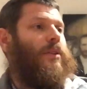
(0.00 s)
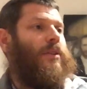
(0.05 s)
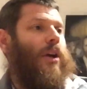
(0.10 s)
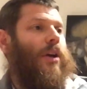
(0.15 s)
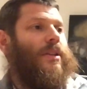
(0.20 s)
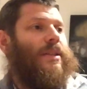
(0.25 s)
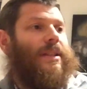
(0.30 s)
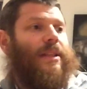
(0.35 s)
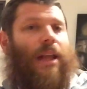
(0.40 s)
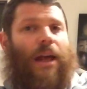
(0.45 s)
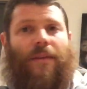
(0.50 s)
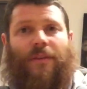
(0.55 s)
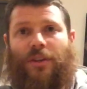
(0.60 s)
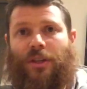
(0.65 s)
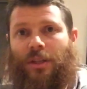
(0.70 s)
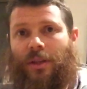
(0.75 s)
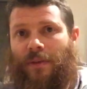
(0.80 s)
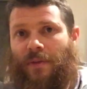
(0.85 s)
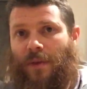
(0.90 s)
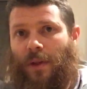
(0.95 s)
Don't
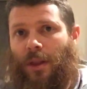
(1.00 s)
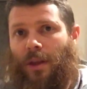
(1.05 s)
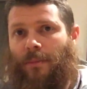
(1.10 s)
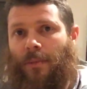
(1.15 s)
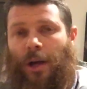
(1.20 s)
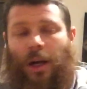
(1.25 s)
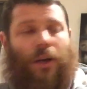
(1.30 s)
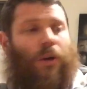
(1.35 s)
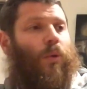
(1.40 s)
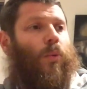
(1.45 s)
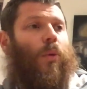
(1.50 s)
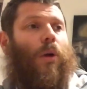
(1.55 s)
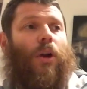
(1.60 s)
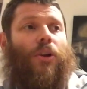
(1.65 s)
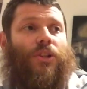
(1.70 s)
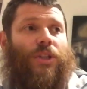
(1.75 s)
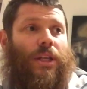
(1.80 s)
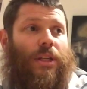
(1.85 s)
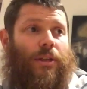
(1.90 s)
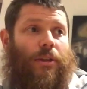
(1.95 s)
slavishly follow Michael
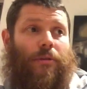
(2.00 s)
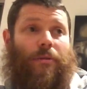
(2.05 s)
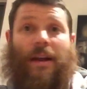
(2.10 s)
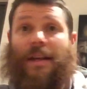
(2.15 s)
Walsh and your